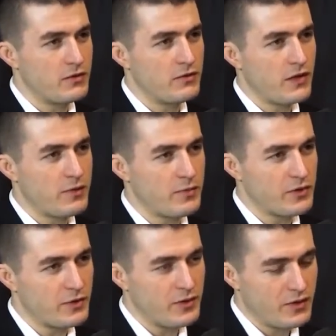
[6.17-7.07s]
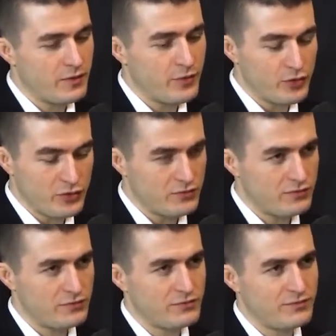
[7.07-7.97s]
Vladimir Putin.
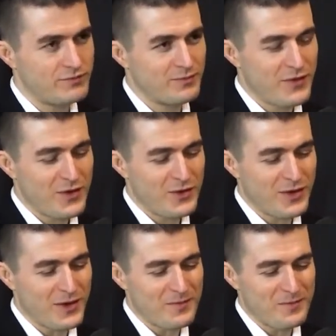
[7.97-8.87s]
Yes. Okay.